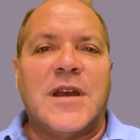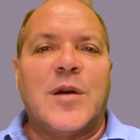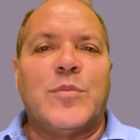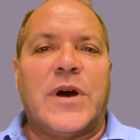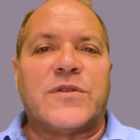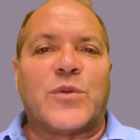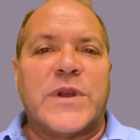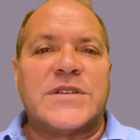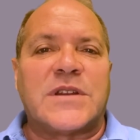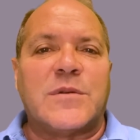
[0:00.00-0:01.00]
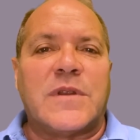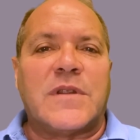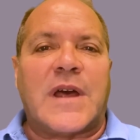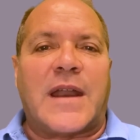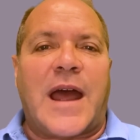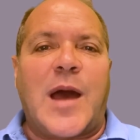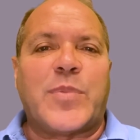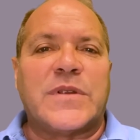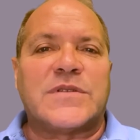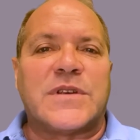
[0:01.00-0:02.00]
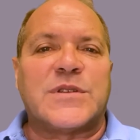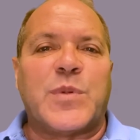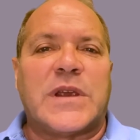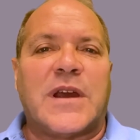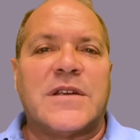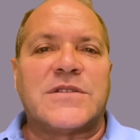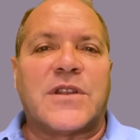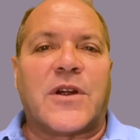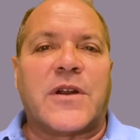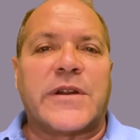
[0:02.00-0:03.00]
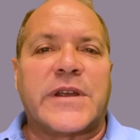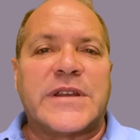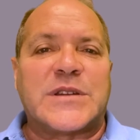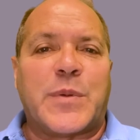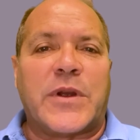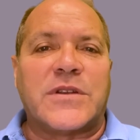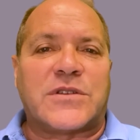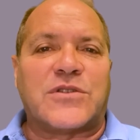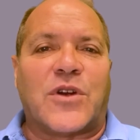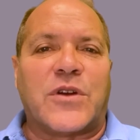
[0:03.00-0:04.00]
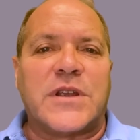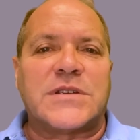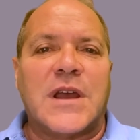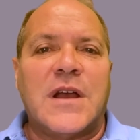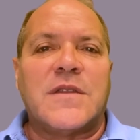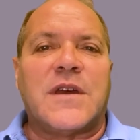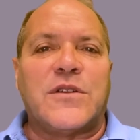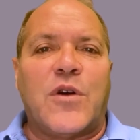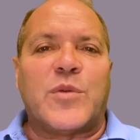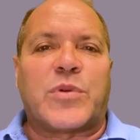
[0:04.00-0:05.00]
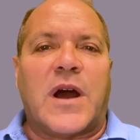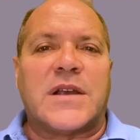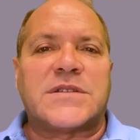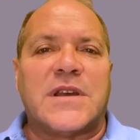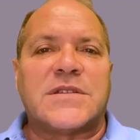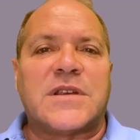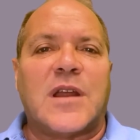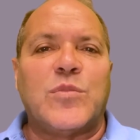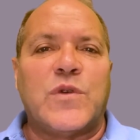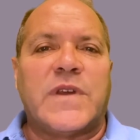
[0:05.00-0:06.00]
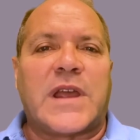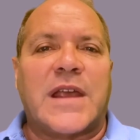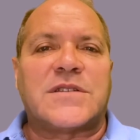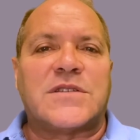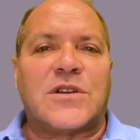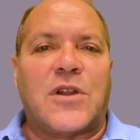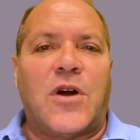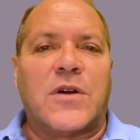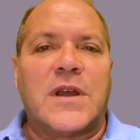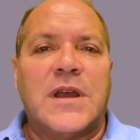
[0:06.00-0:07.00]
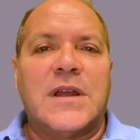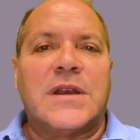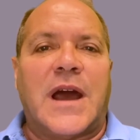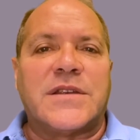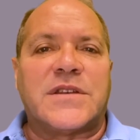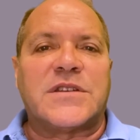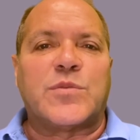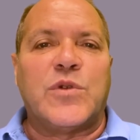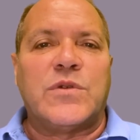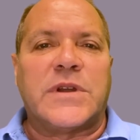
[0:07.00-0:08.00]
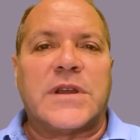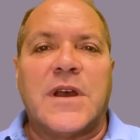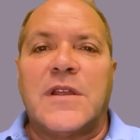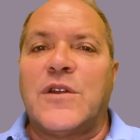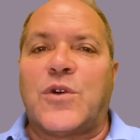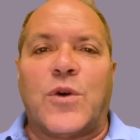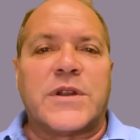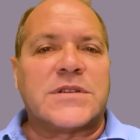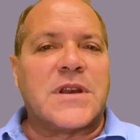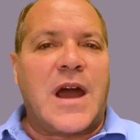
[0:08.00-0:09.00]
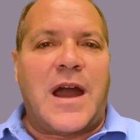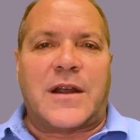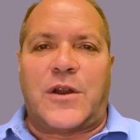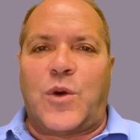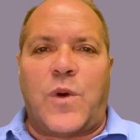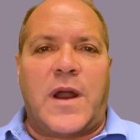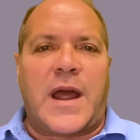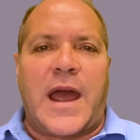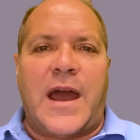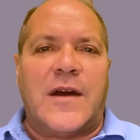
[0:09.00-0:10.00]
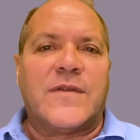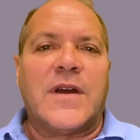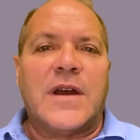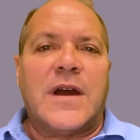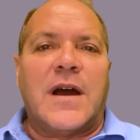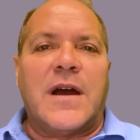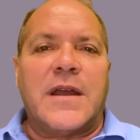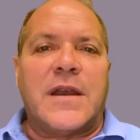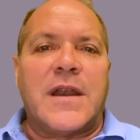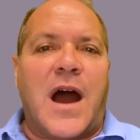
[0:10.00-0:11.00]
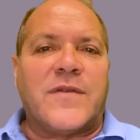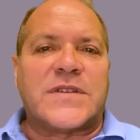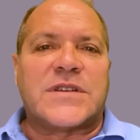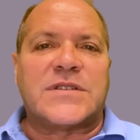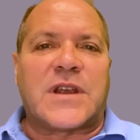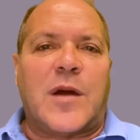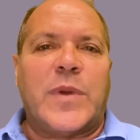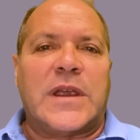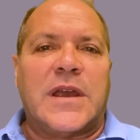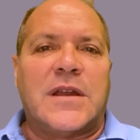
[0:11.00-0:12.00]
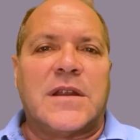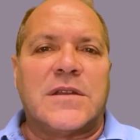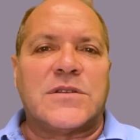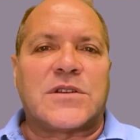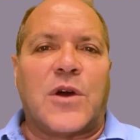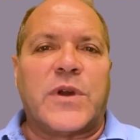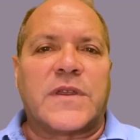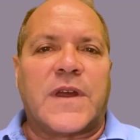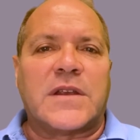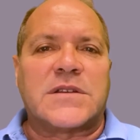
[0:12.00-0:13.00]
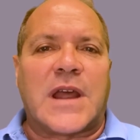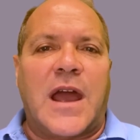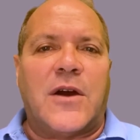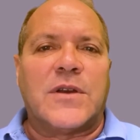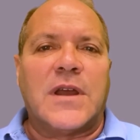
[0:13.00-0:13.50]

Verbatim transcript: but the reason that happens is because there are experienced attorneys that know the process and move the cases along nice and smoothly. The court is not going to want to have novices coming in and slowing things down